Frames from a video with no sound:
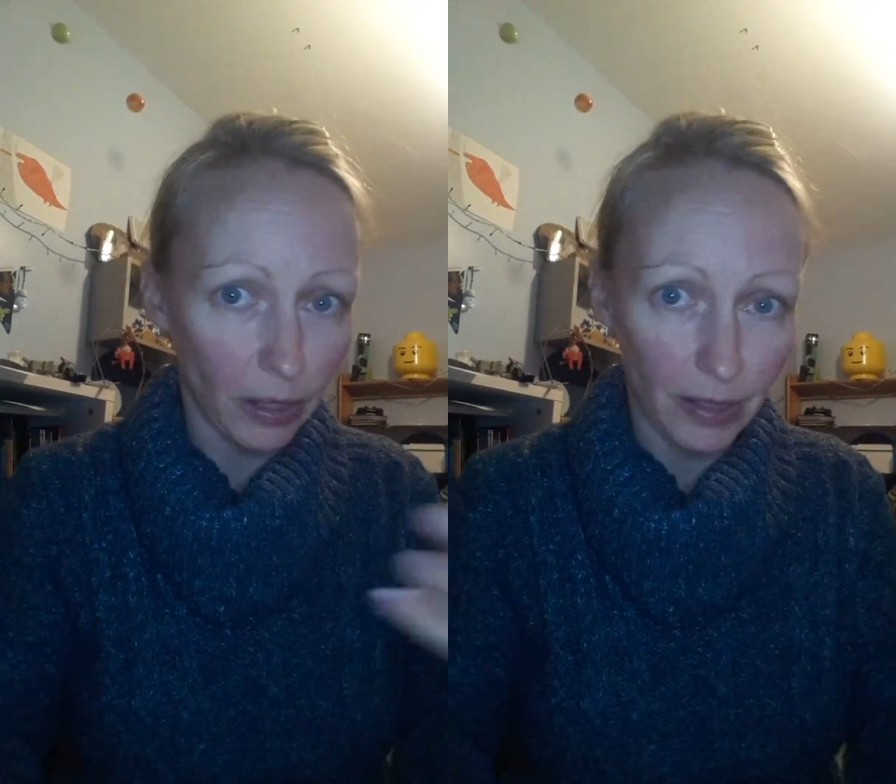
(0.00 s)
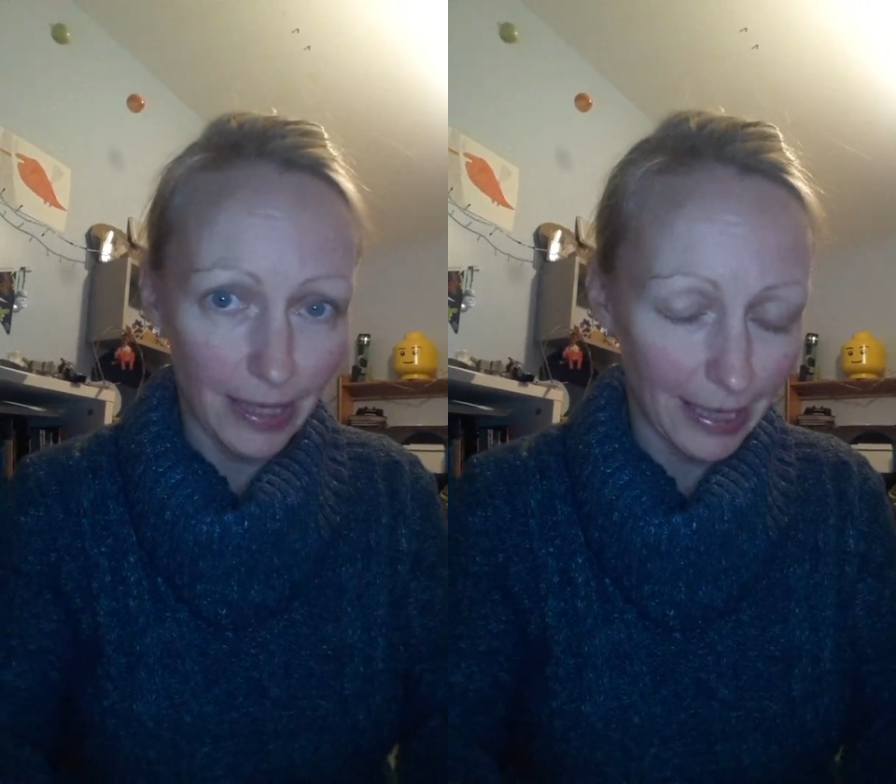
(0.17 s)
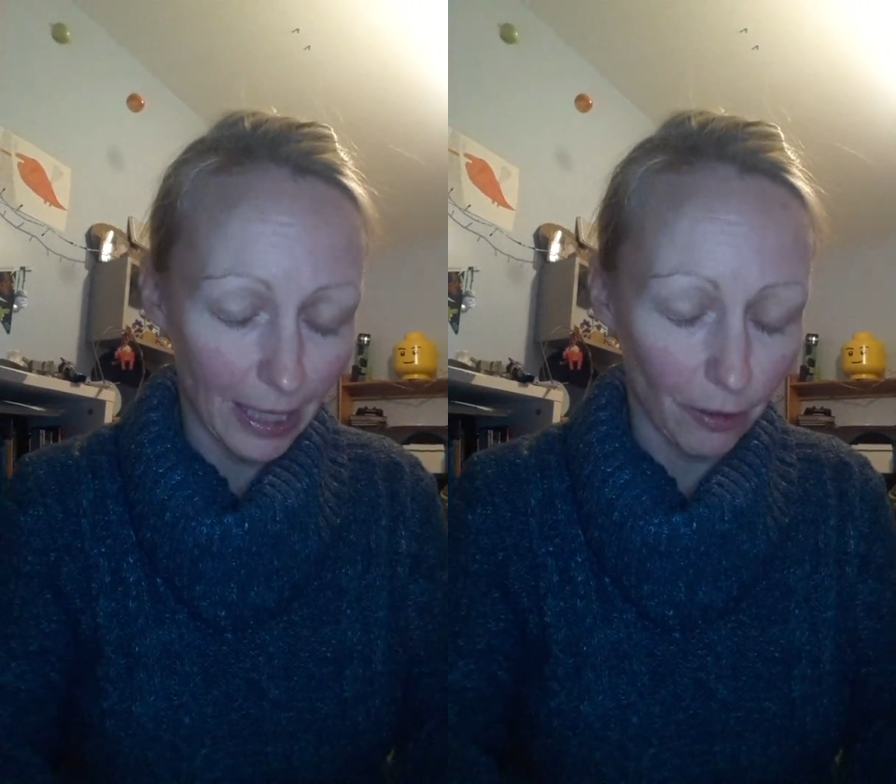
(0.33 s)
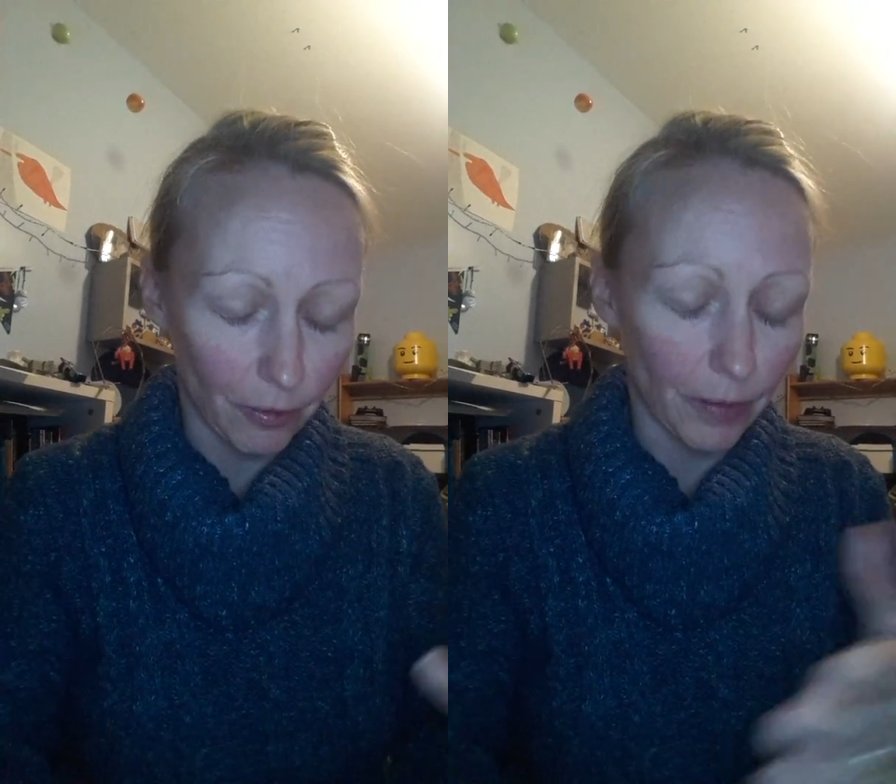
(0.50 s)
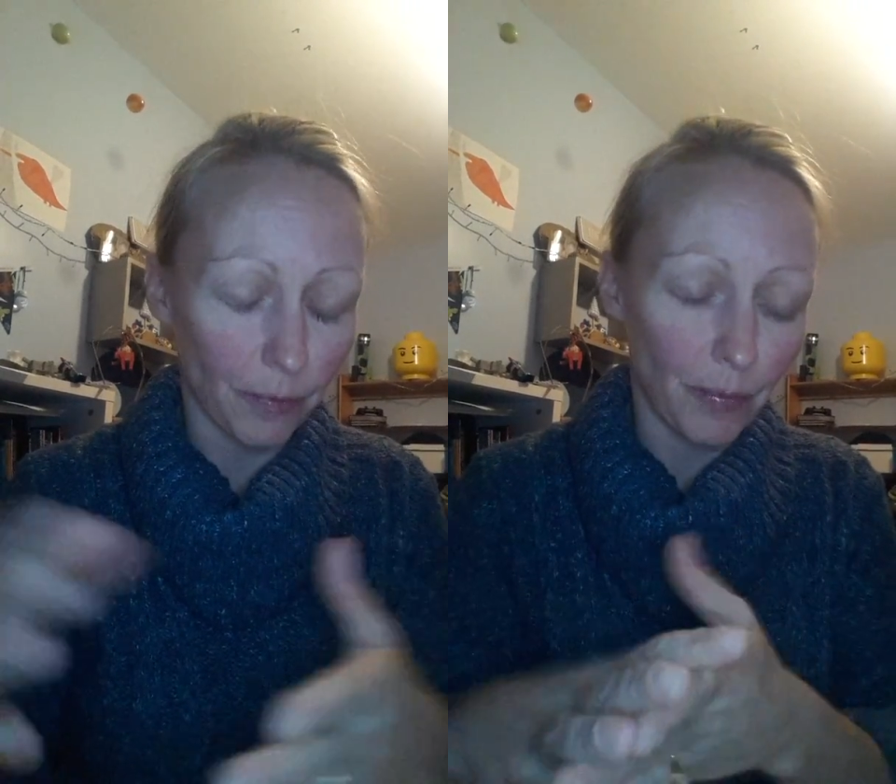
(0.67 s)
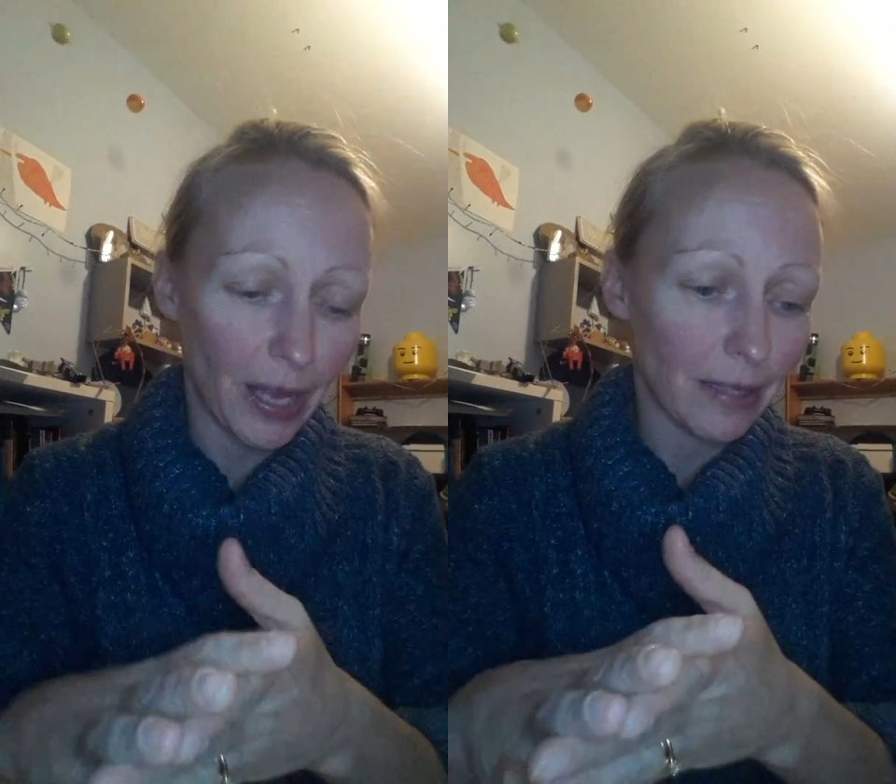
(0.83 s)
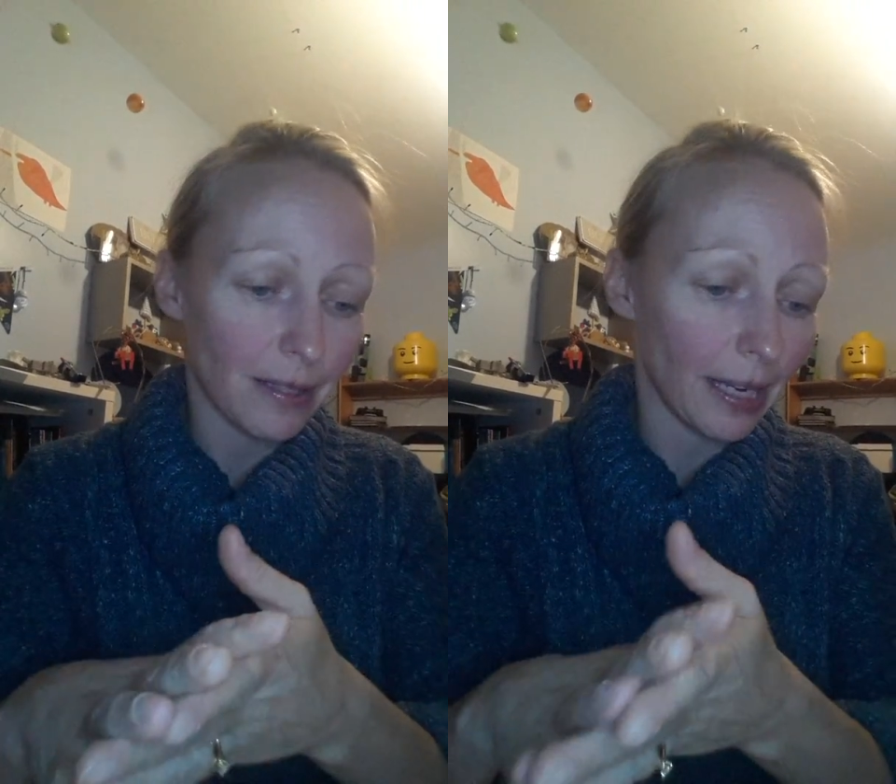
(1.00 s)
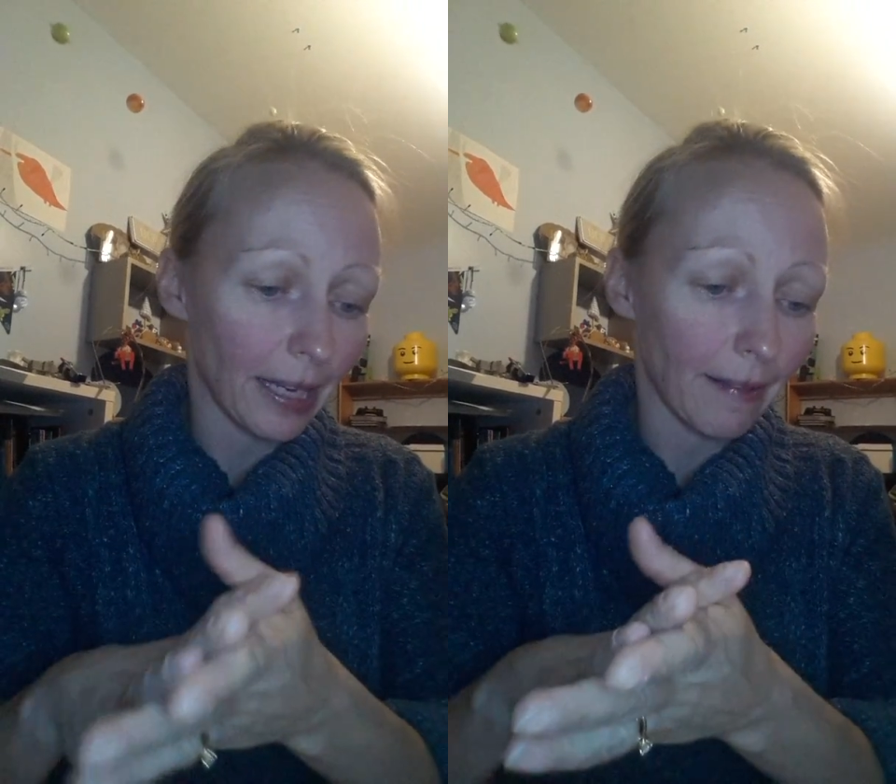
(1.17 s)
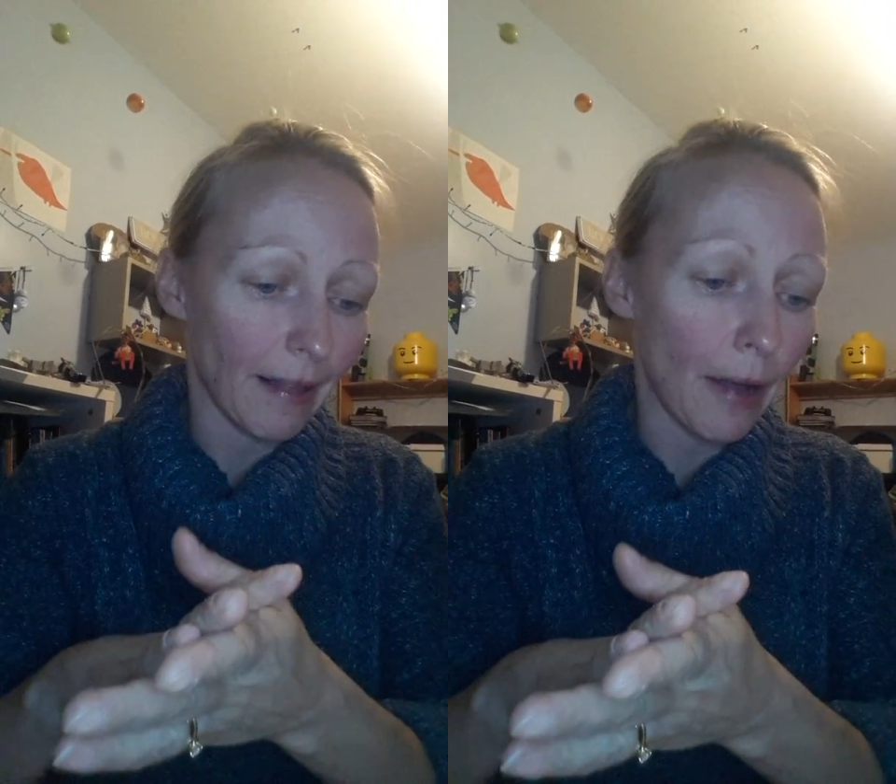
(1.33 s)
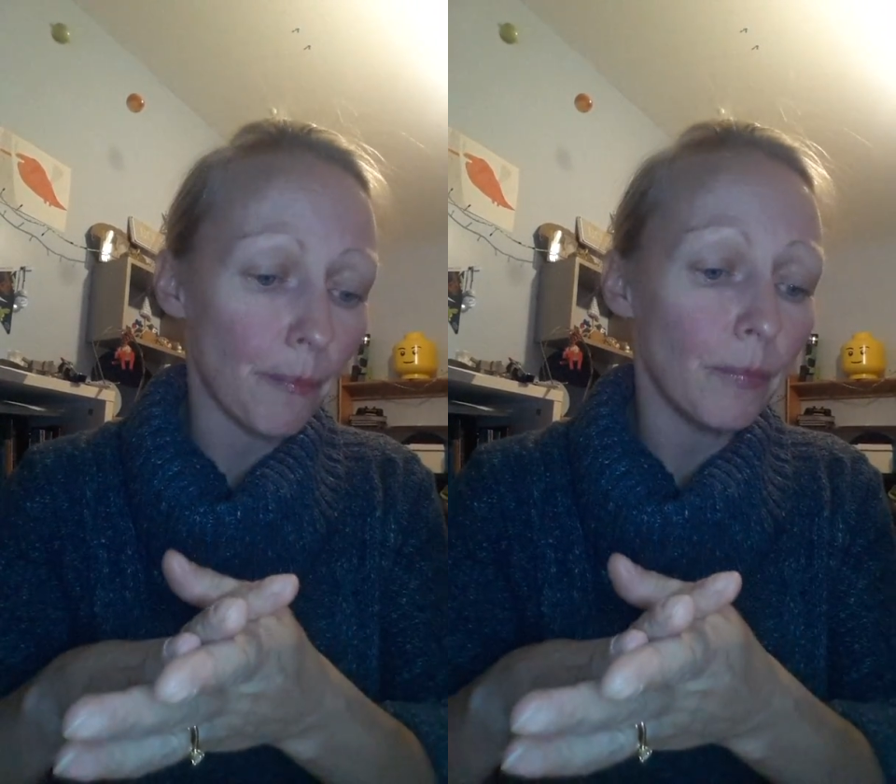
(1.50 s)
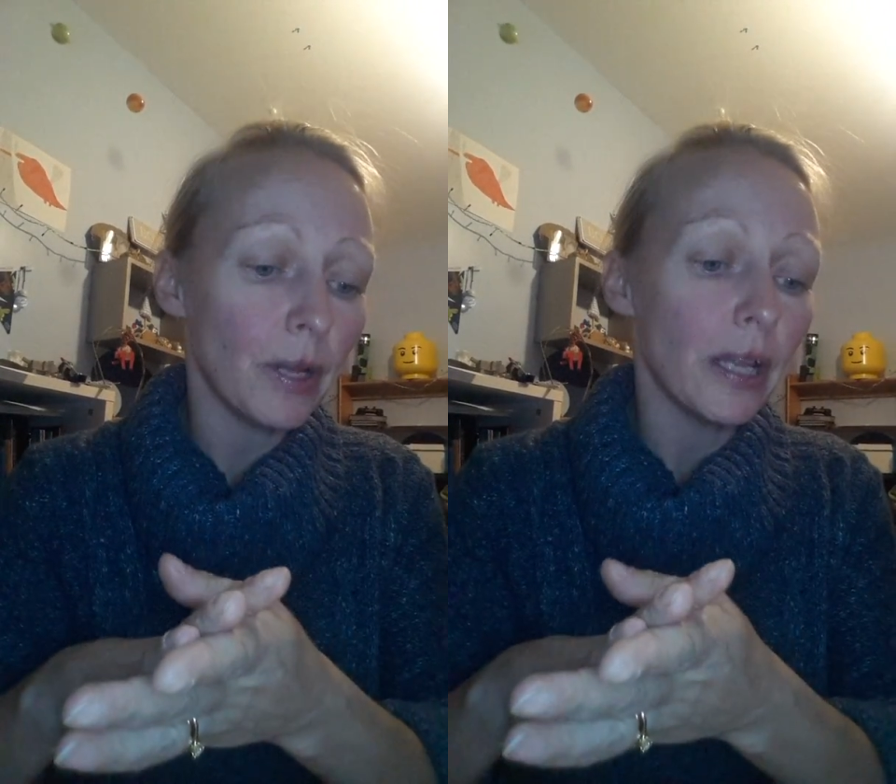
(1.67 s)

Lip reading: concealer and bits like that.